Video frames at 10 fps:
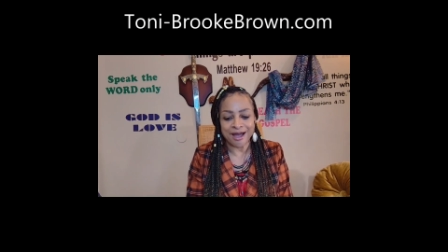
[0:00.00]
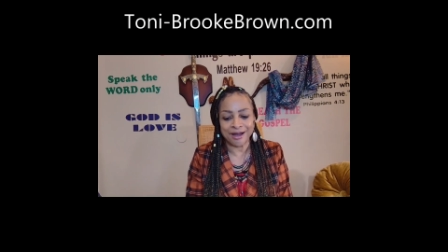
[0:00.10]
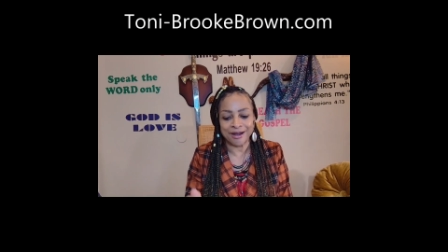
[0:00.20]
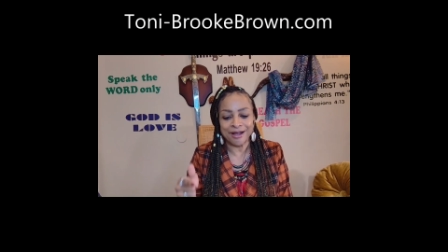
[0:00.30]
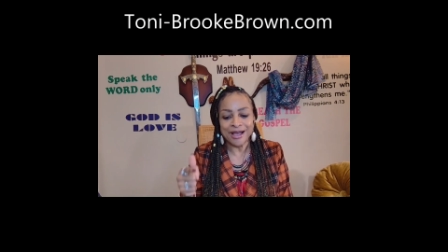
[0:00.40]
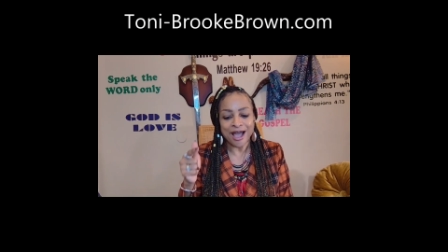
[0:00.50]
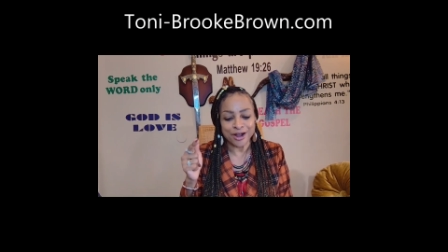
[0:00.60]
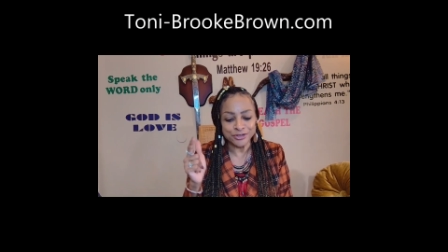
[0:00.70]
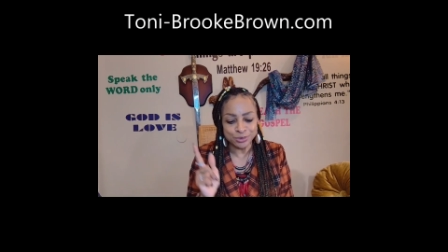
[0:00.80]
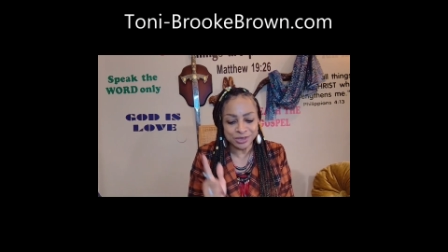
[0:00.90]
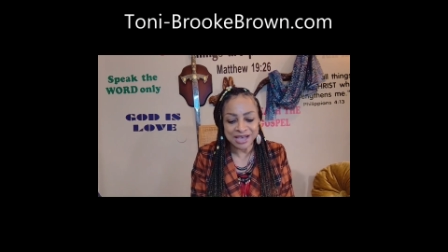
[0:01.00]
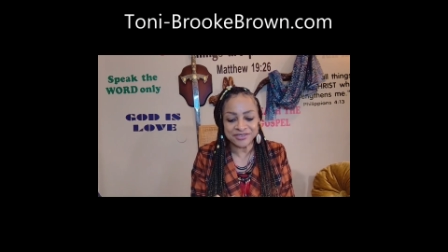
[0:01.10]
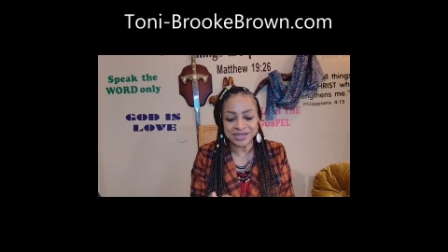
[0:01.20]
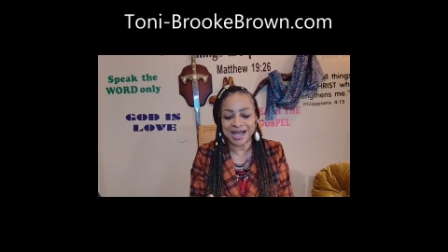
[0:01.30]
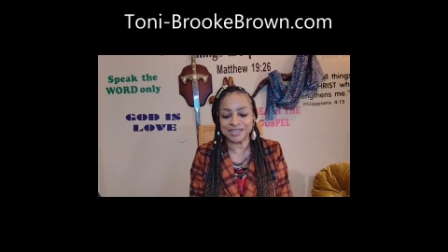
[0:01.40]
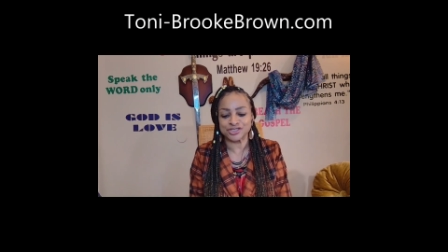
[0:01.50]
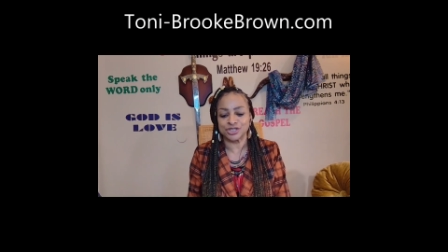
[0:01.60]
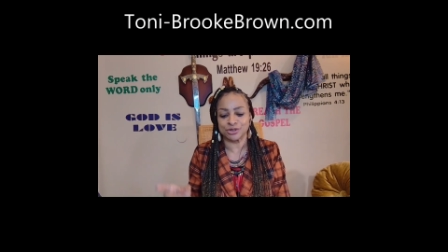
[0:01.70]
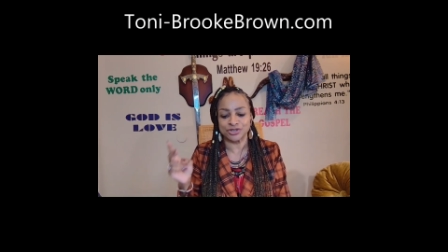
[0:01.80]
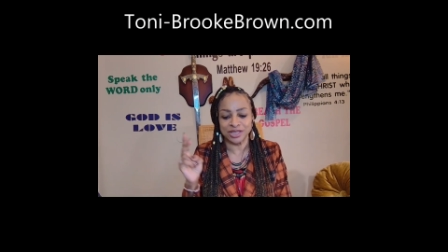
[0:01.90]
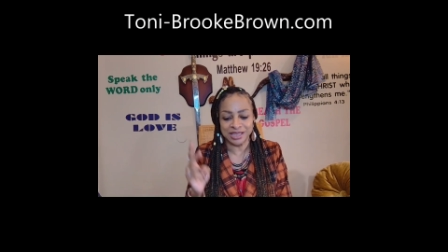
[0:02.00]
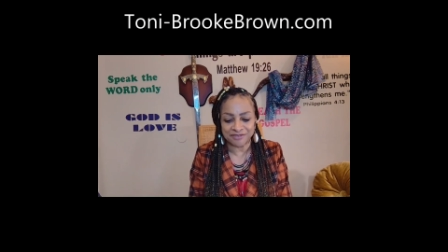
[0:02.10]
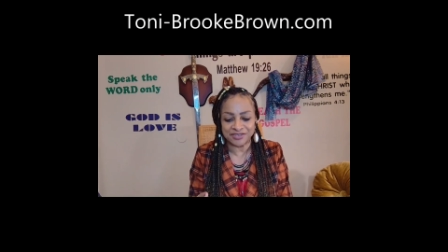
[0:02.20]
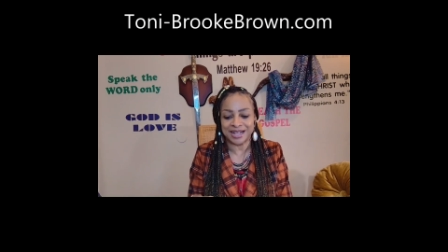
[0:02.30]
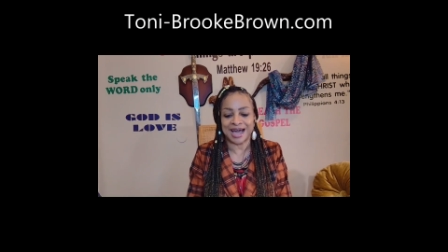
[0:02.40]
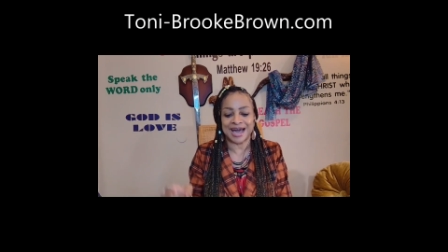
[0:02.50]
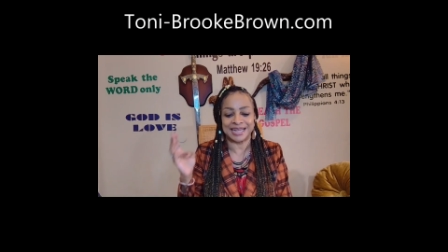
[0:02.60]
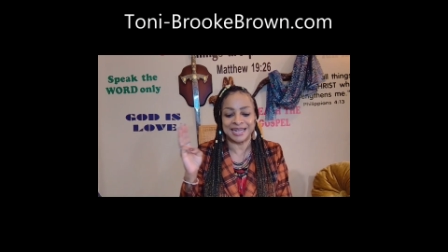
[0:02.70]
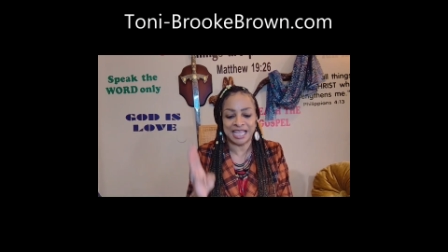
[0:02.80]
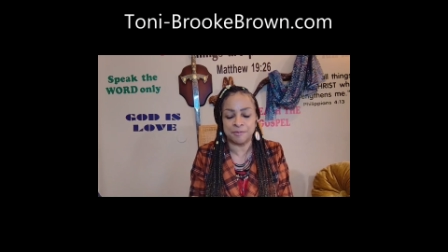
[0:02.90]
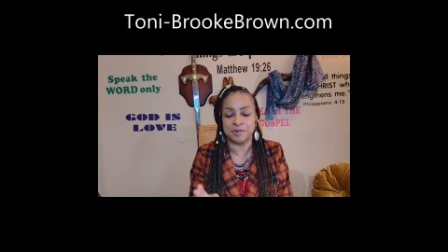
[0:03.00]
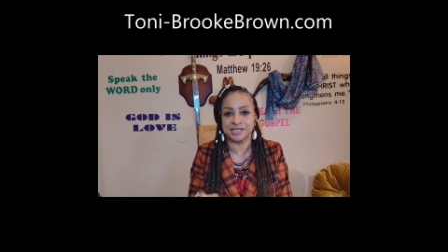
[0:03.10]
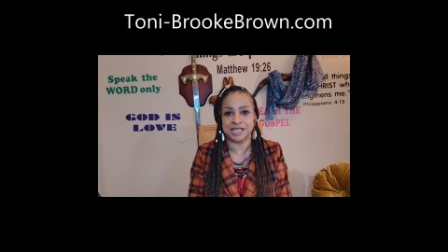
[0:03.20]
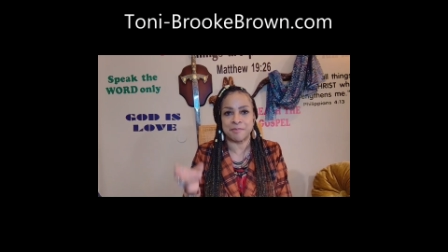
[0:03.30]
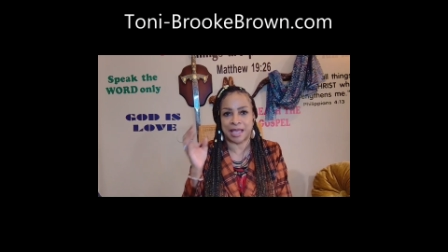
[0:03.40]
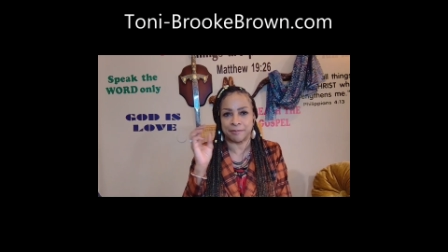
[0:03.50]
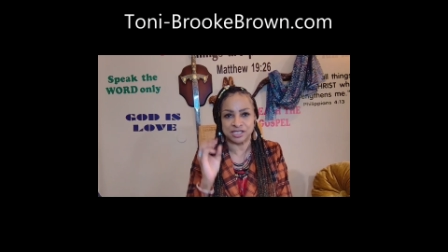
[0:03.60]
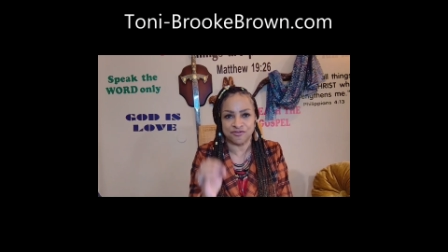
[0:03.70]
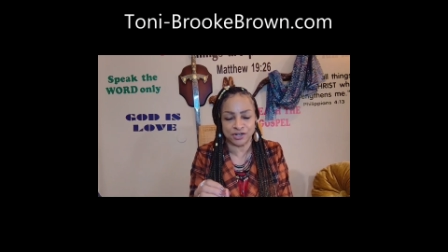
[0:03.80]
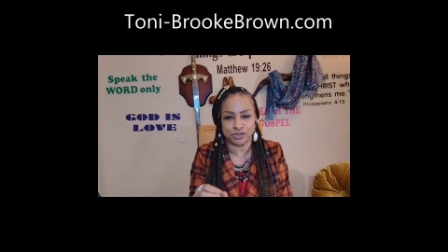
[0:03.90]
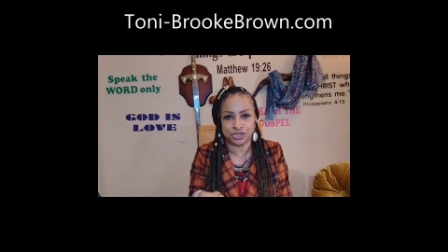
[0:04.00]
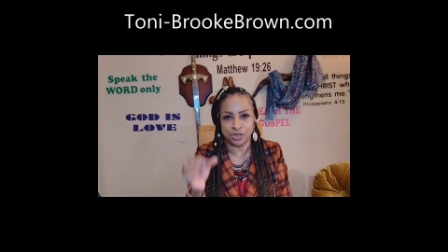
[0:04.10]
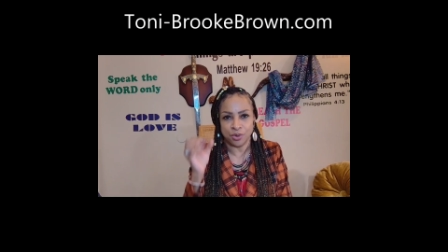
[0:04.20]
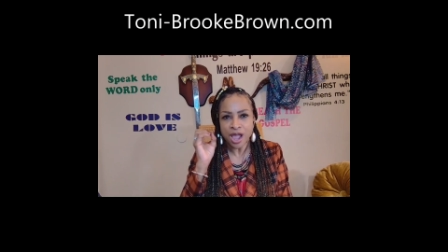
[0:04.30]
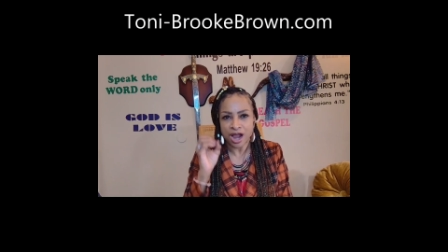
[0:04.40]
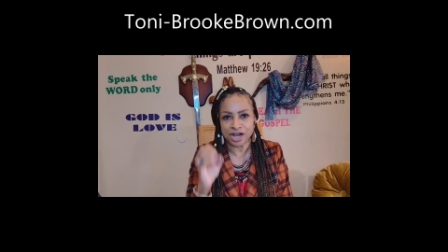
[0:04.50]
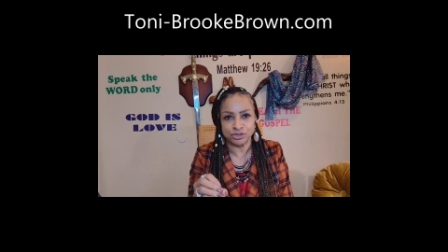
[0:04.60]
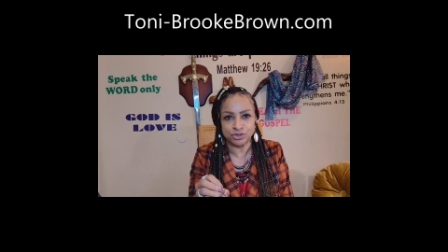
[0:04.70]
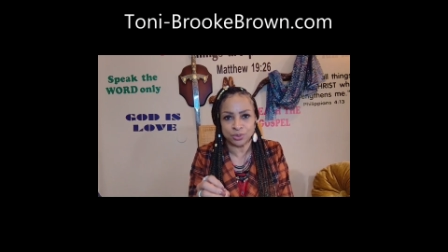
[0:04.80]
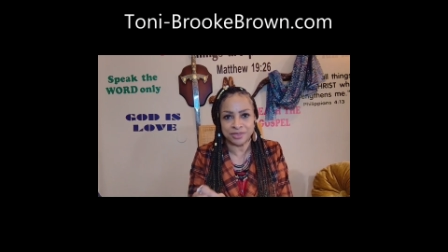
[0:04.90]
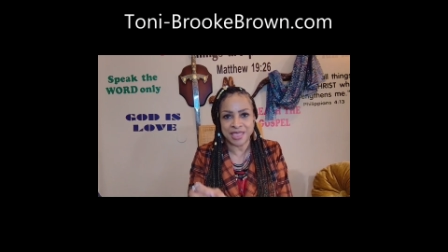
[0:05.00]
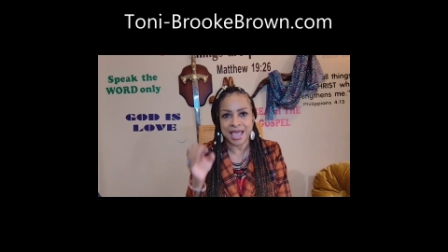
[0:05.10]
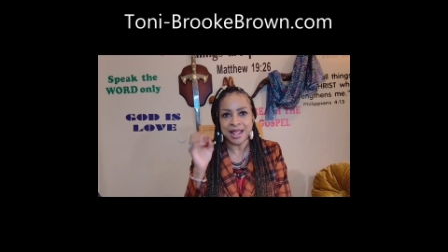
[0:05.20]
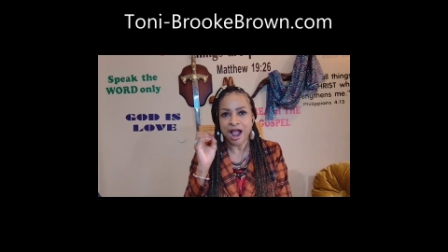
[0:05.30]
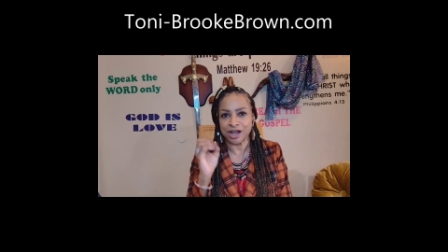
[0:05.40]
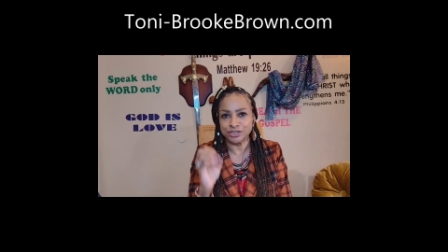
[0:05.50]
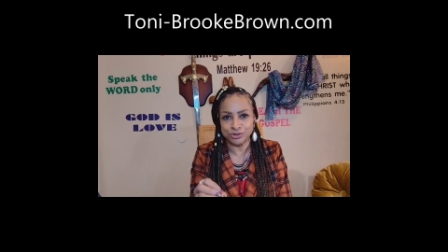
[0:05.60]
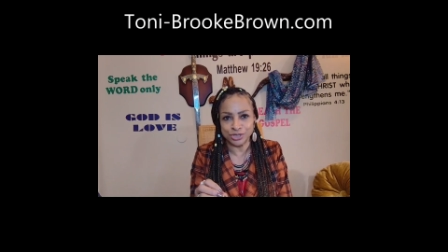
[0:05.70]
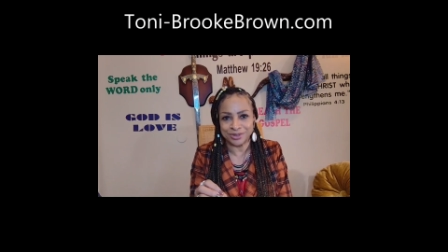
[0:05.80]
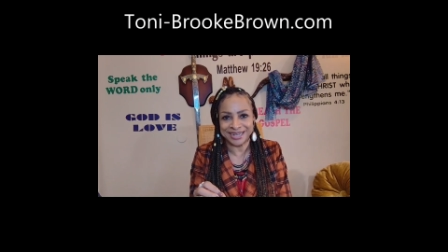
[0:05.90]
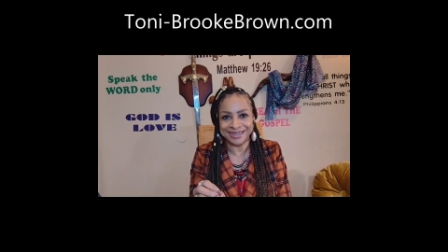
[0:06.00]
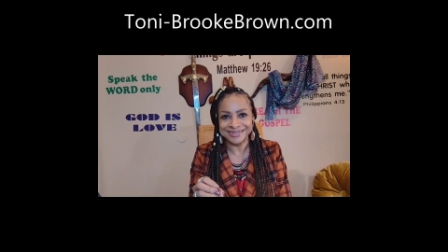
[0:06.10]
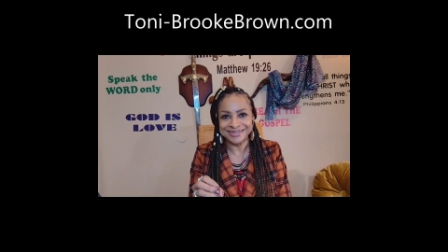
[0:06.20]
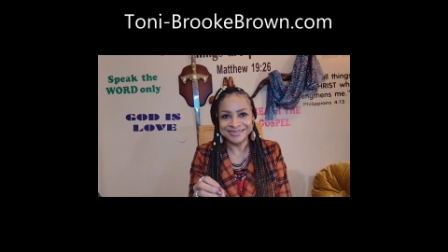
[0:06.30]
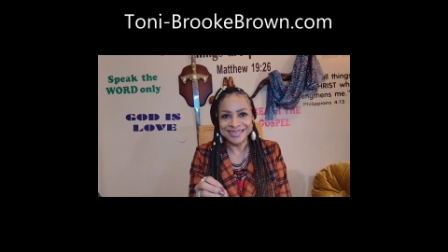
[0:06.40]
Are you loving God's children, loving God and keeping his commandments? Verse 2. Are you doing that? Are you doing it?